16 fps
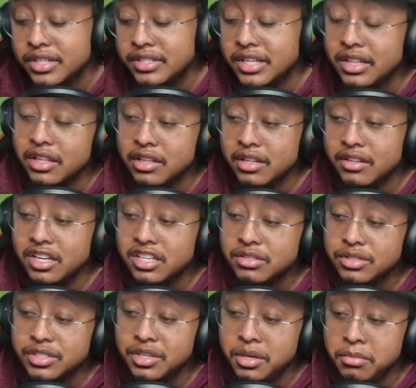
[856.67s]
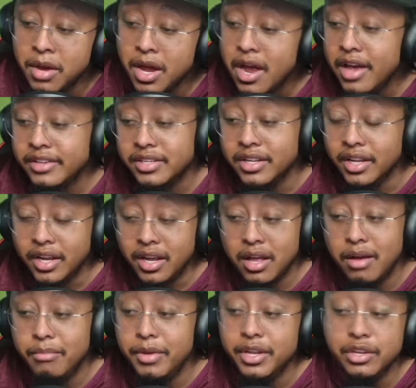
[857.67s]
because I think the next regime is going to
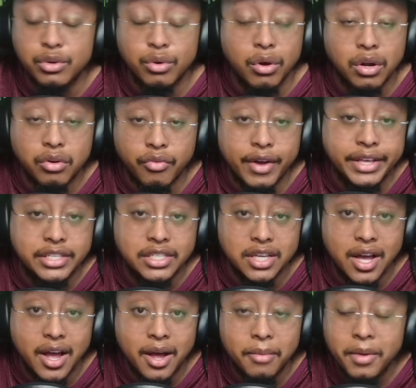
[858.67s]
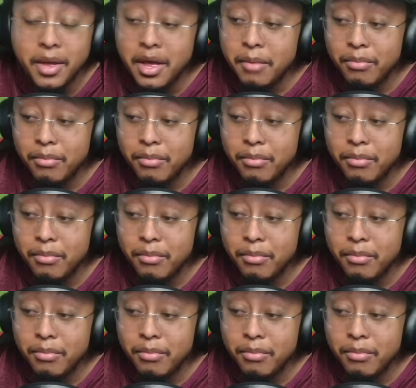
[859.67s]
come in and do a great job.